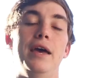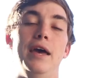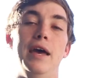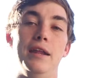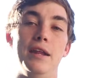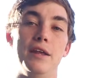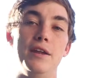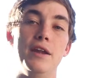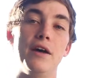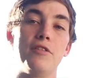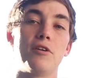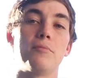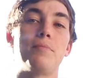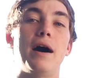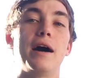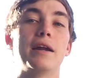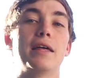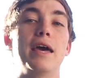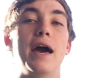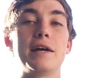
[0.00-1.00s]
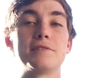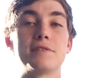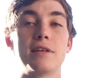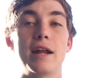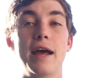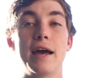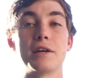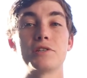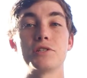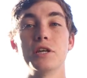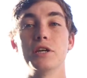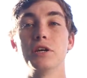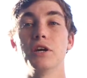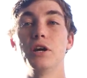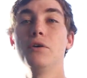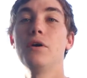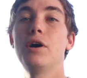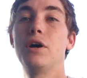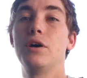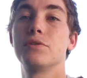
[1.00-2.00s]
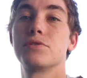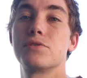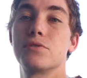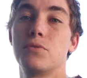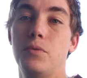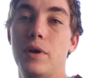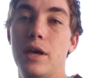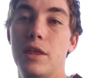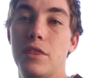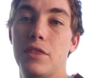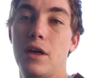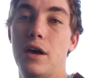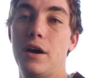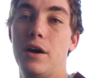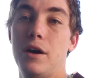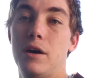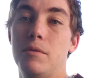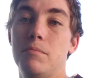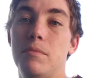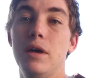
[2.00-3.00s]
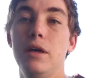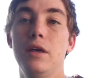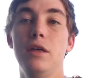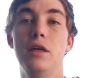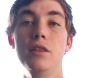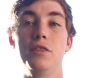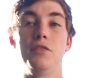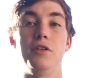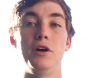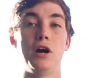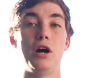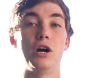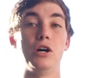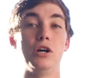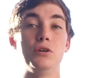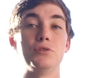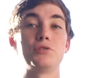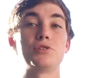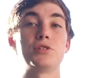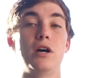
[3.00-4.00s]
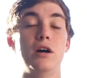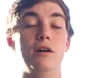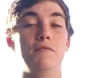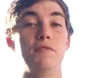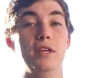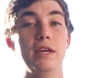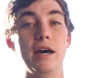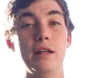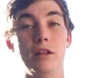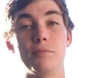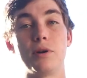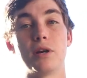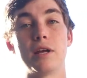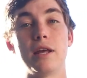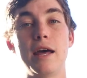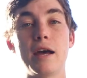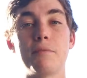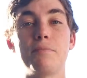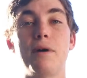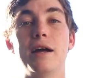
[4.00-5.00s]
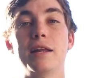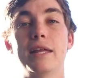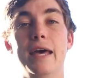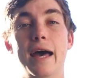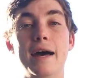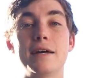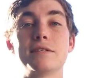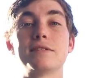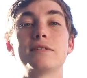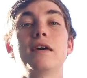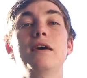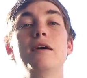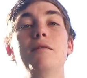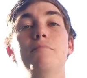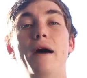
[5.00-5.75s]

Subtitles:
and another podcast that I actually co-host with the host of the Yellowbird Connect podcast,